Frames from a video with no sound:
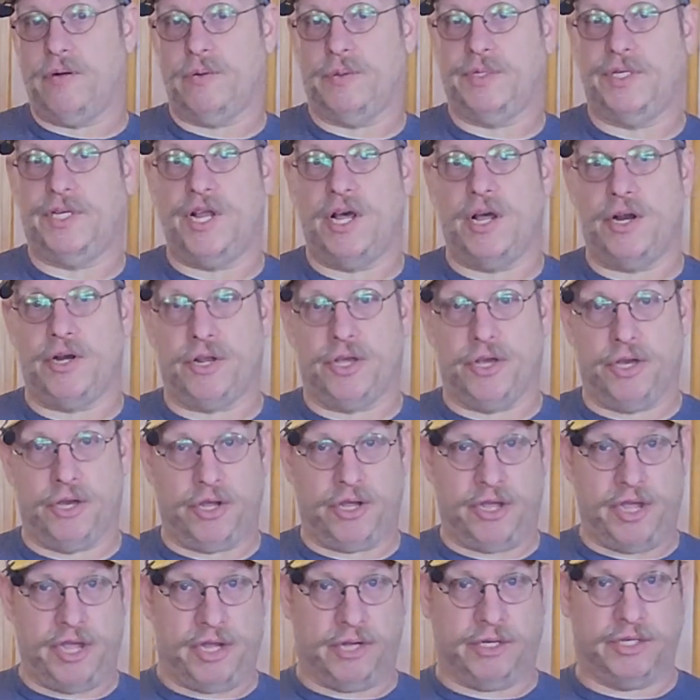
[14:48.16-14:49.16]
it was done
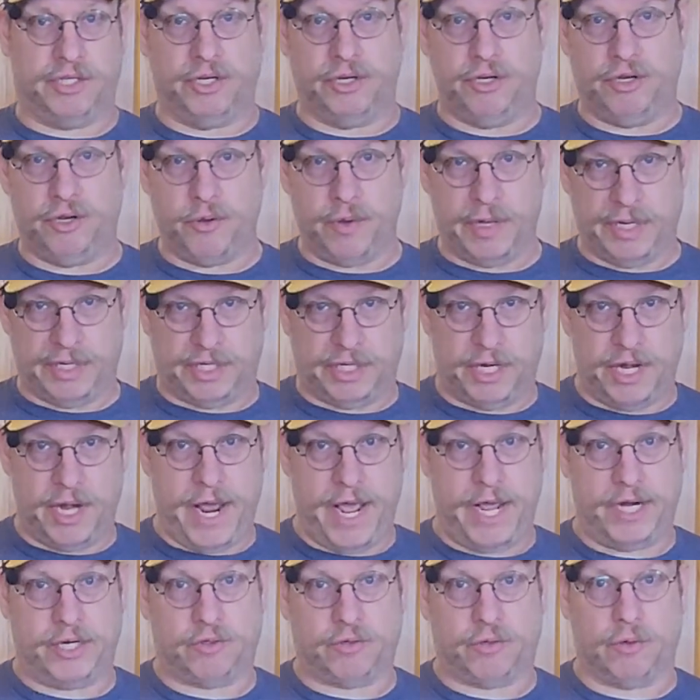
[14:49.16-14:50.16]
cooking to do its
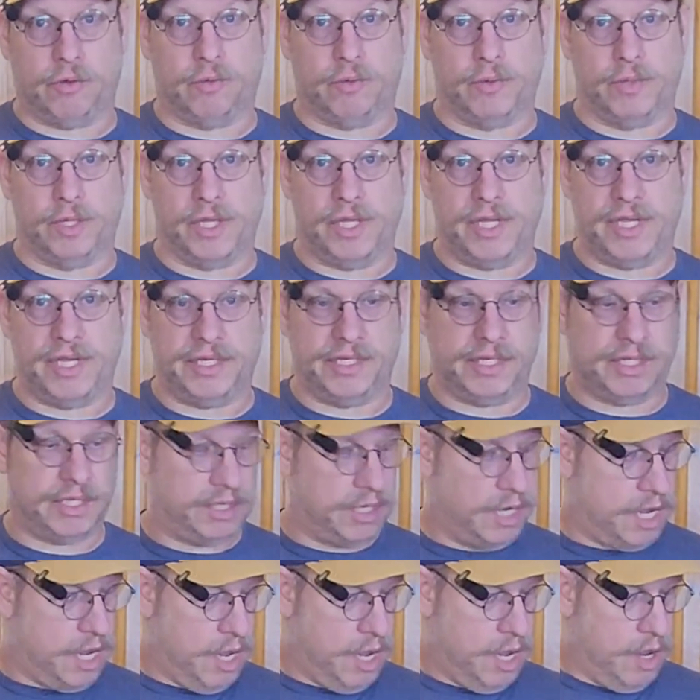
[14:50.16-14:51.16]
natural
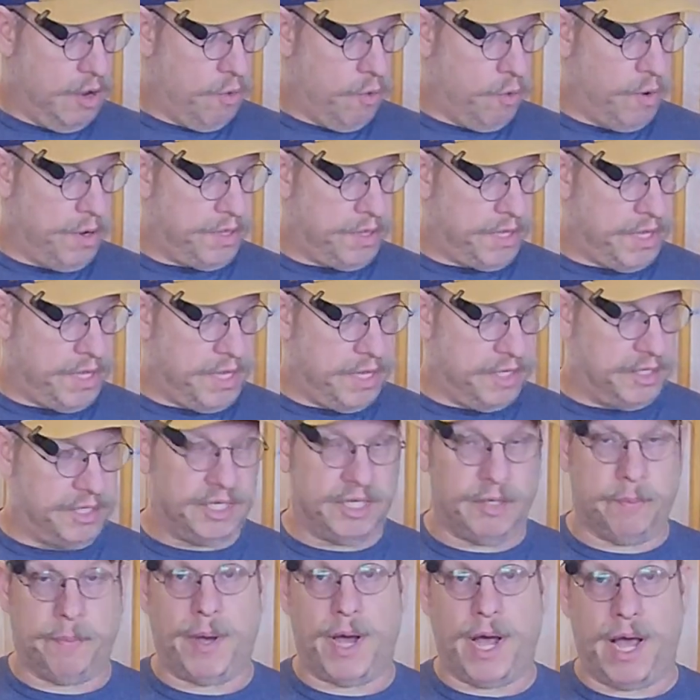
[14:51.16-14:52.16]
release with the
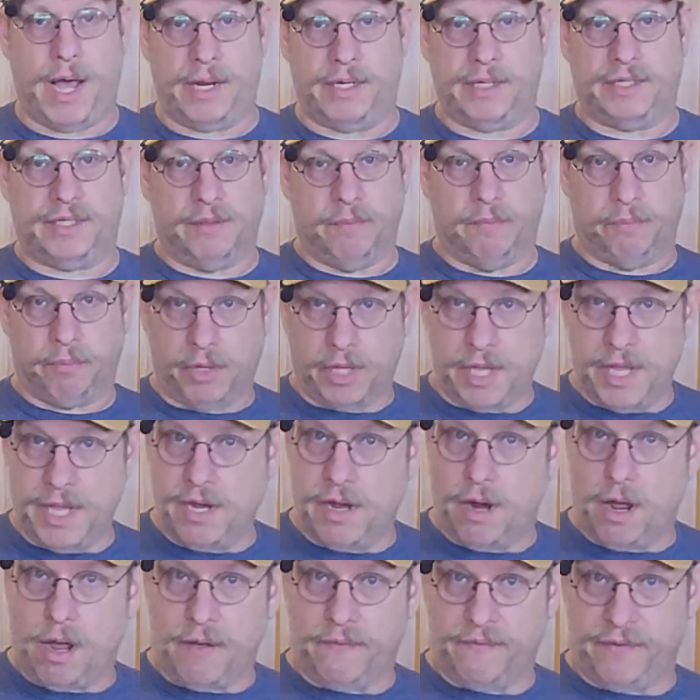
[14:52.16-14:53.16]
Instapot to
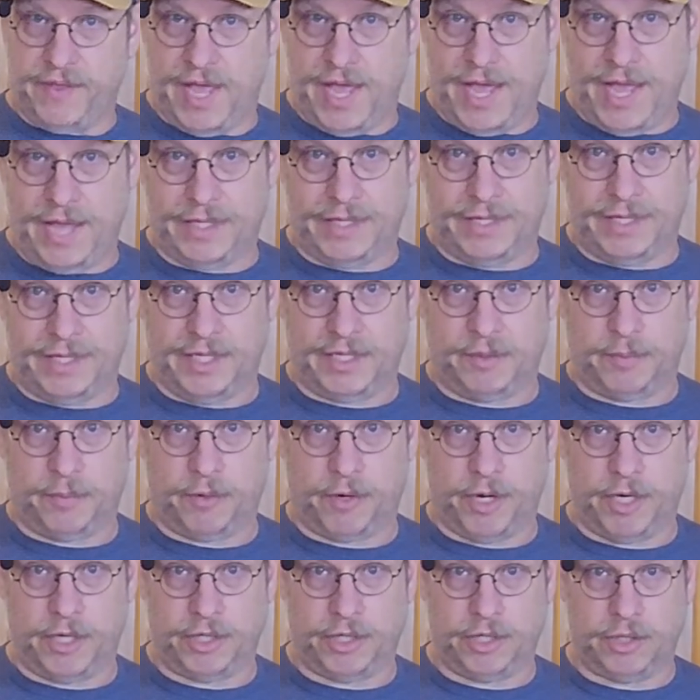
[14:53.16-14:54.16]
bleed off the excess
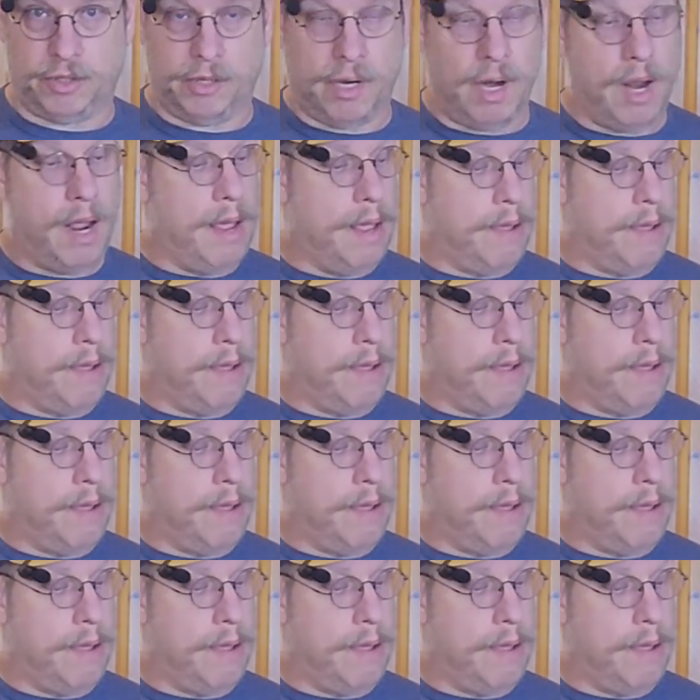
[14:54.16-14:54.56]
pressure.